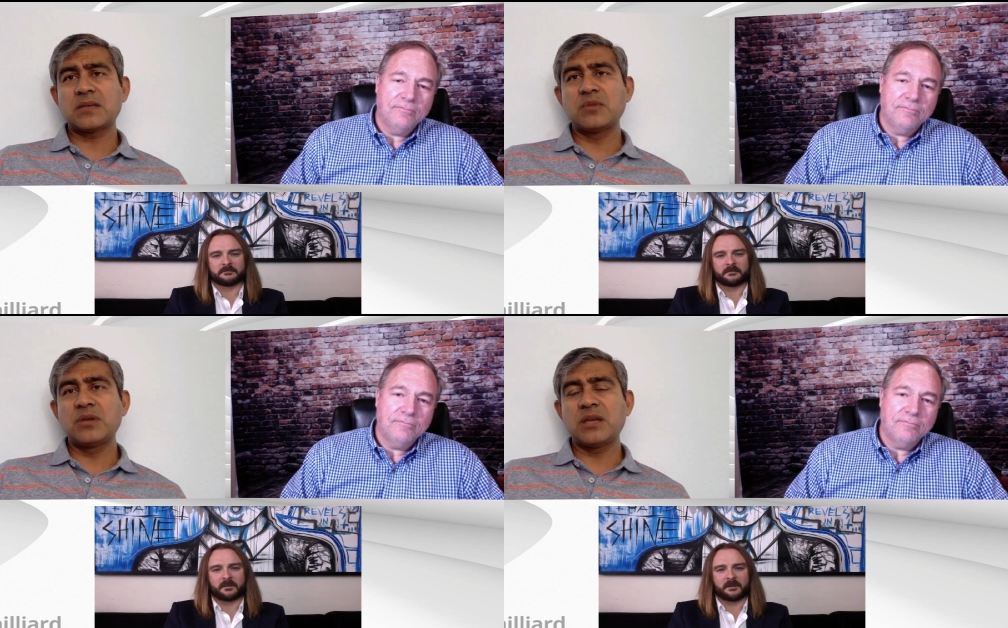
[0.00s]

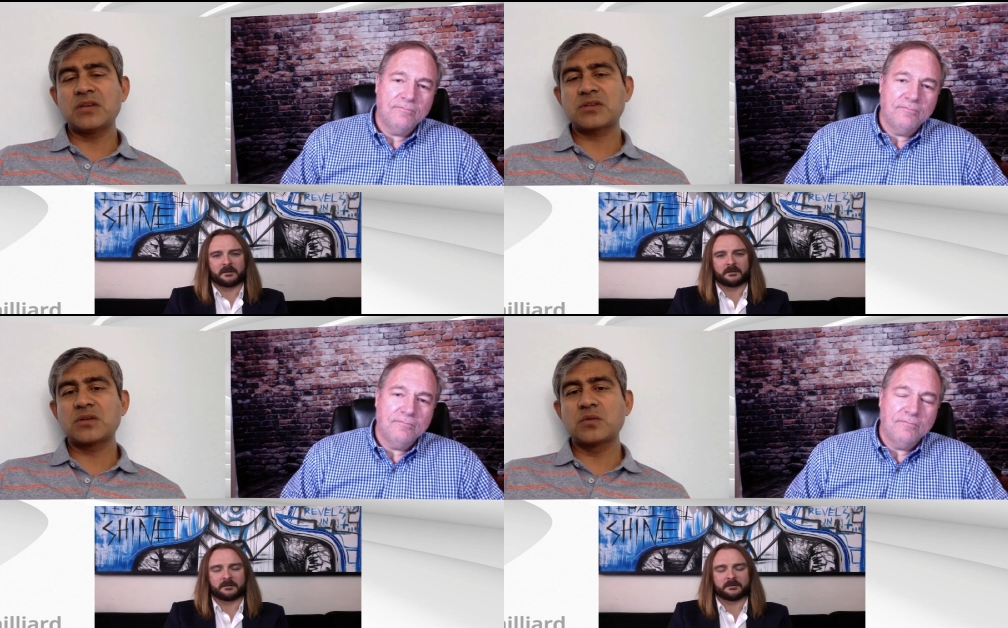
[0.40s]
Speaker 1: the
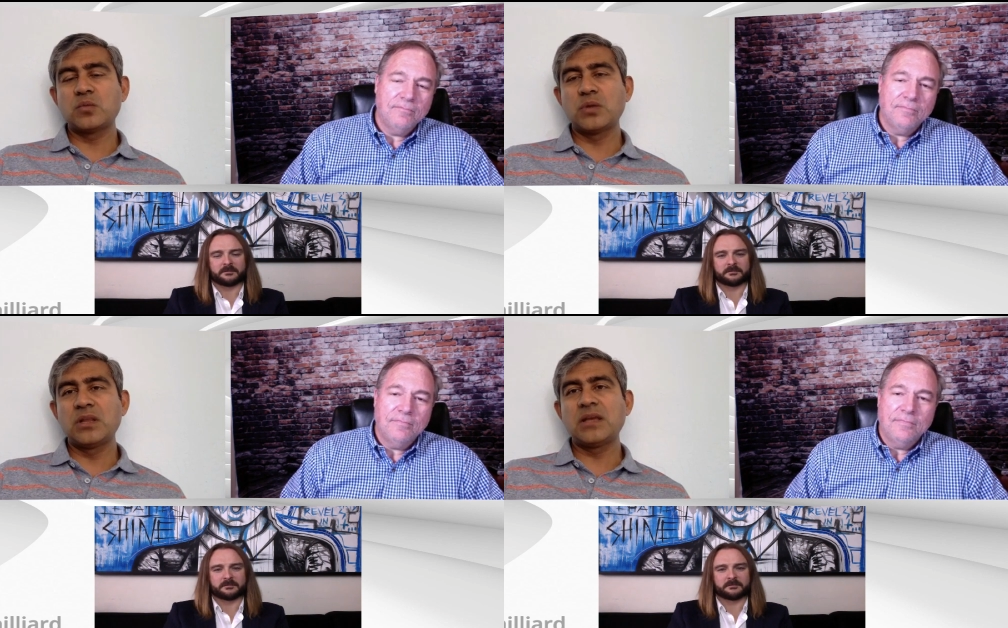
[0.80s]

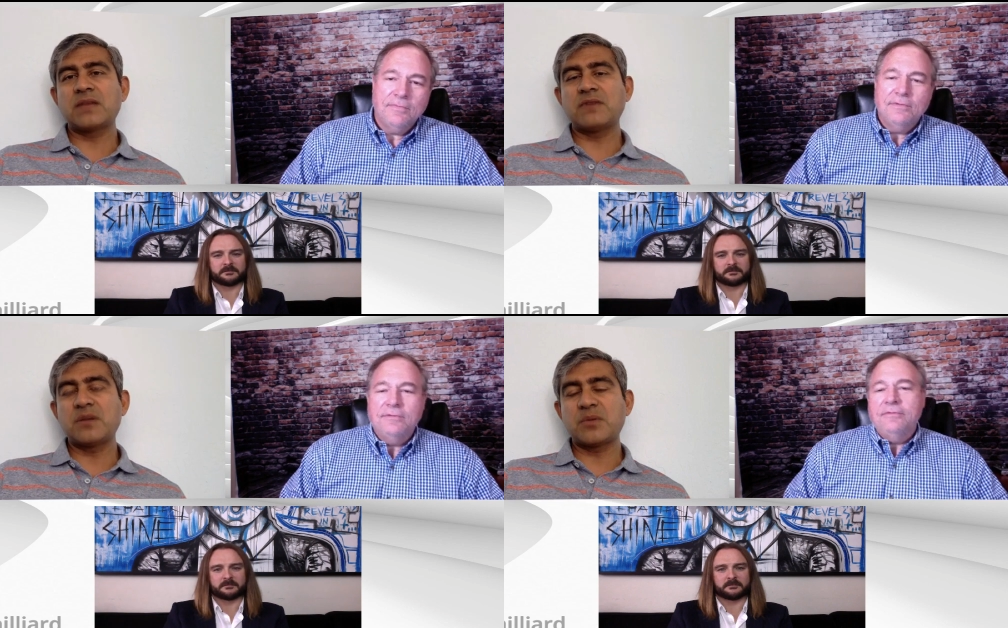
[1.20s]
communication will
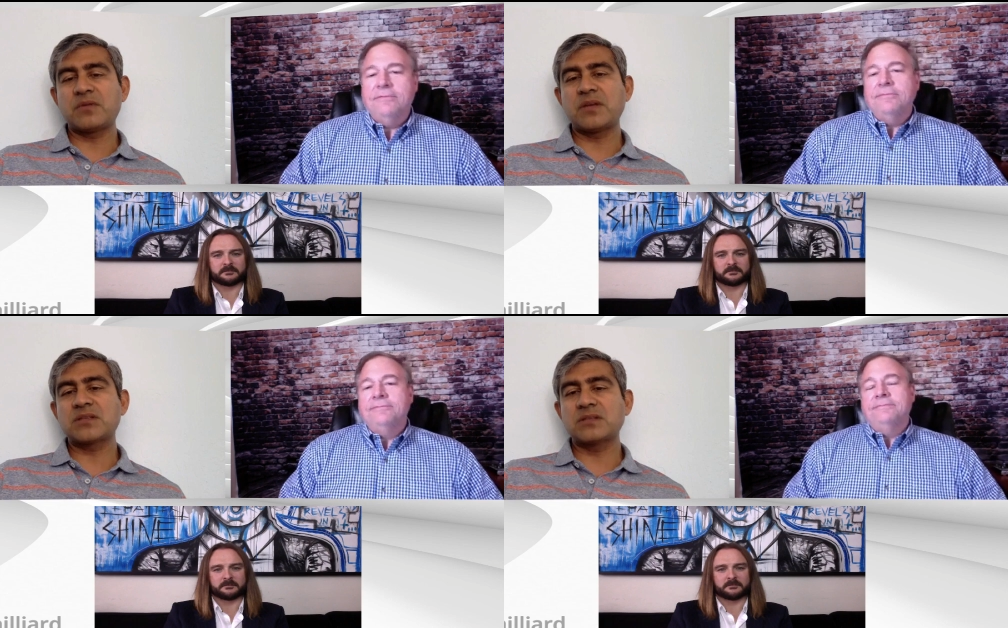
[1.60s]
get very
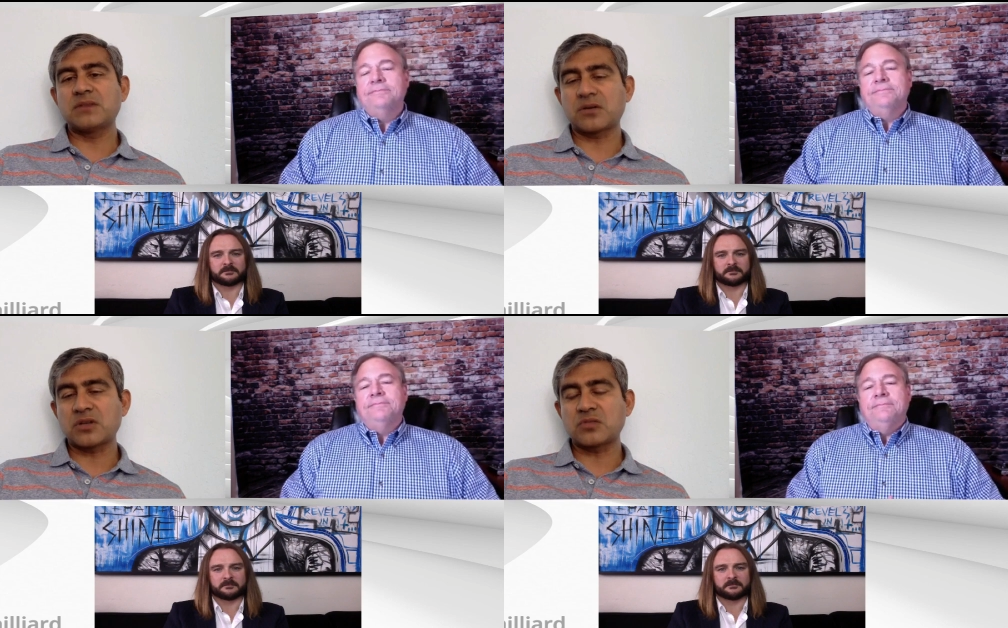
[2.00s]

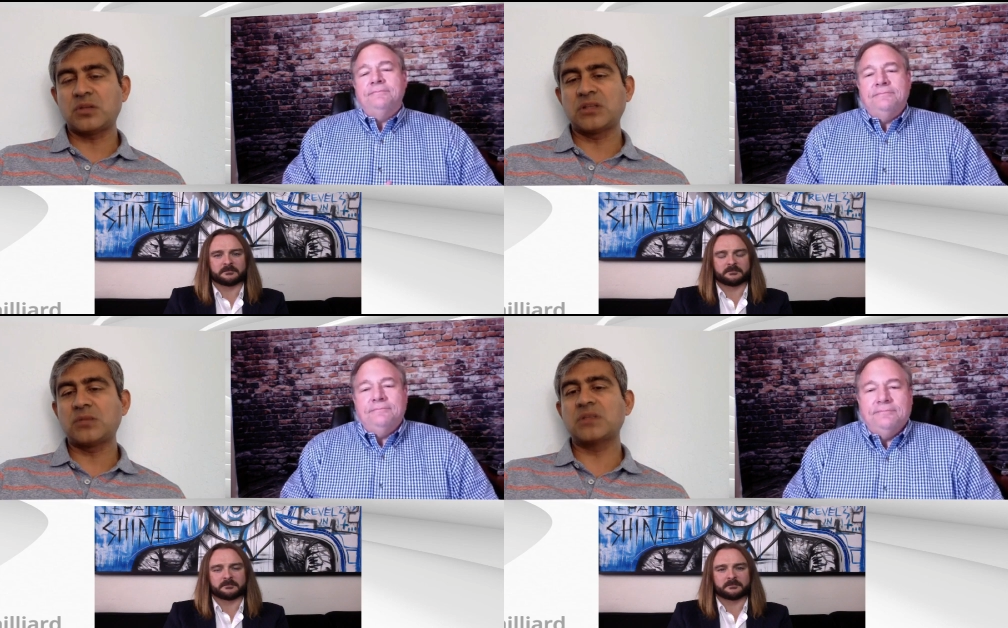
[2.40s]
pervasive
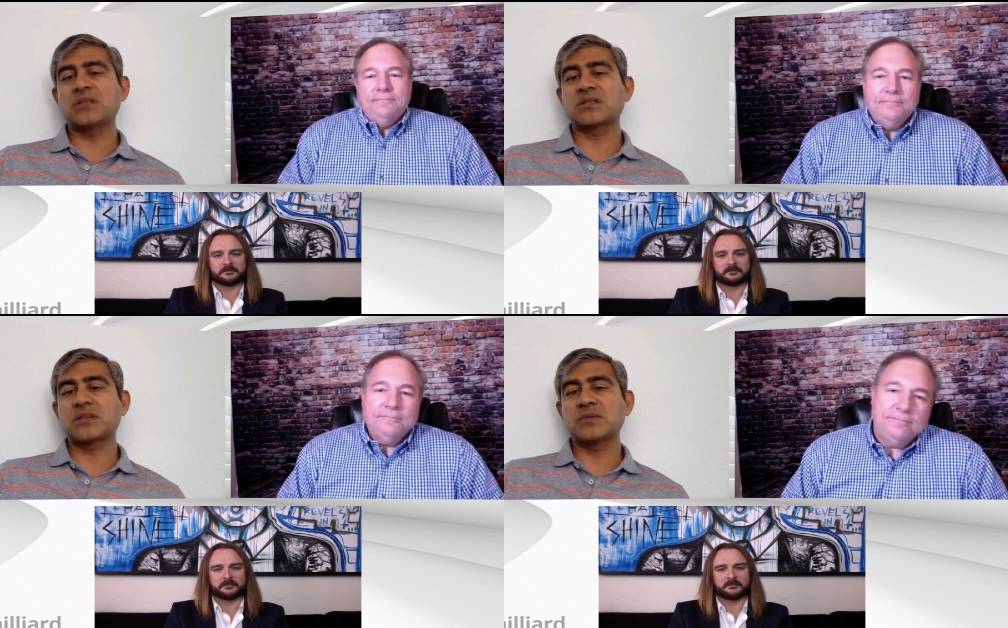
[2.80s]
across
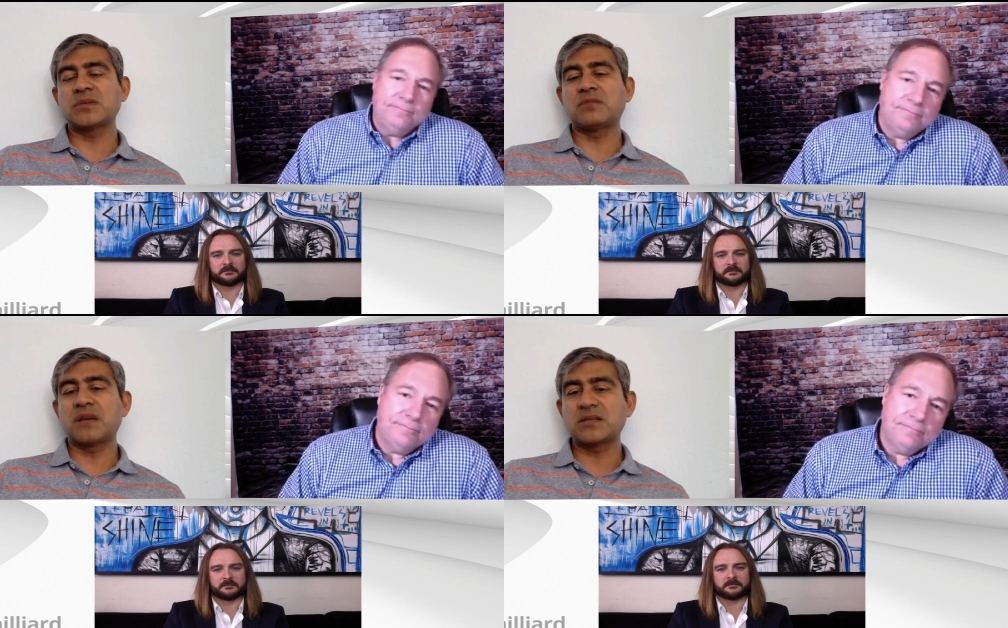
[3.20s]
multiple
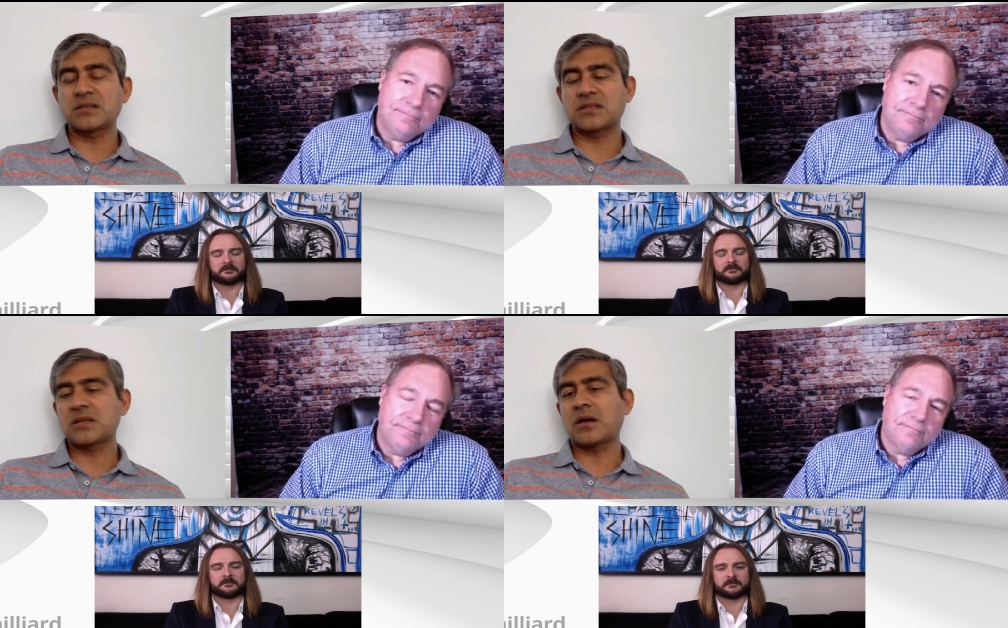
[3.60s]
systems,
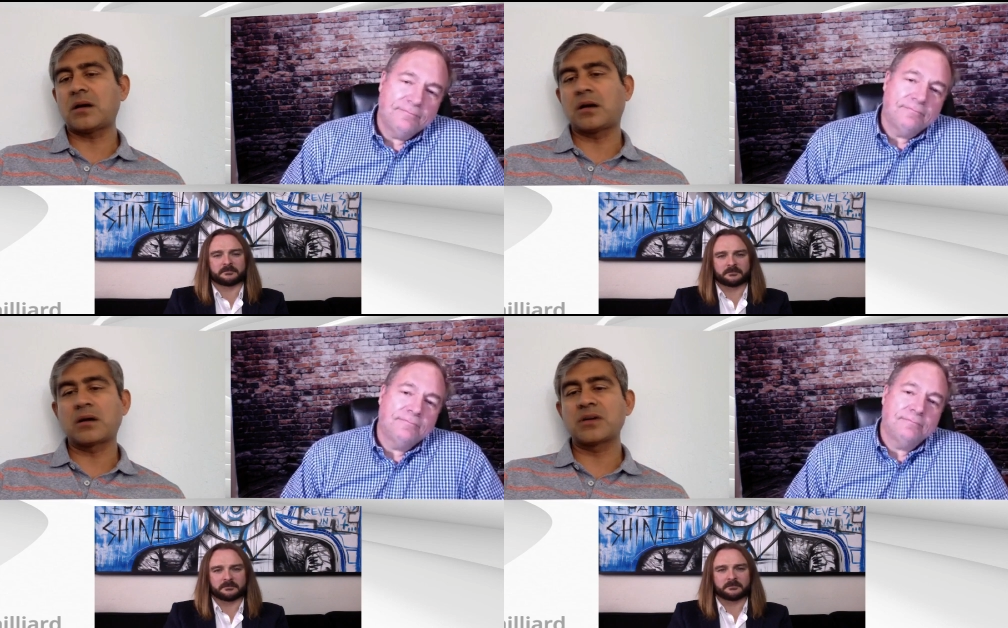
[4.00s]
devices,
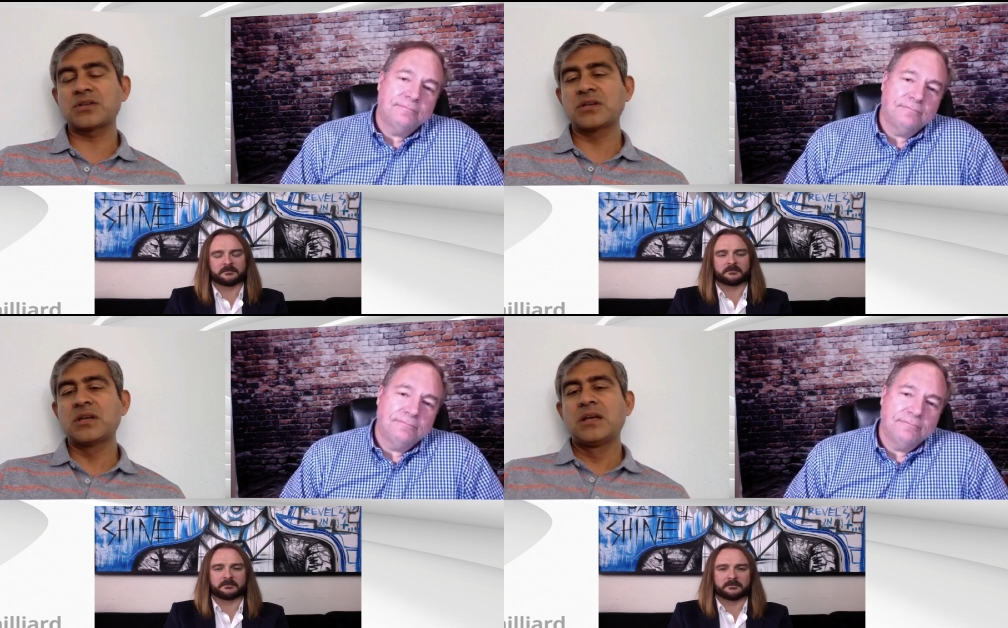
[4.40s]

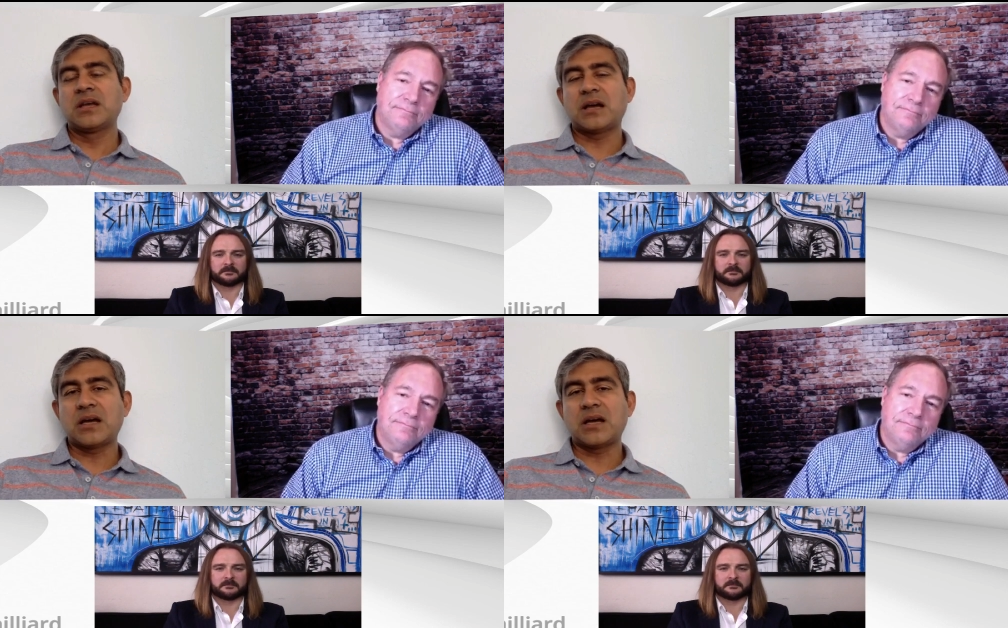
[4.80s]
cars,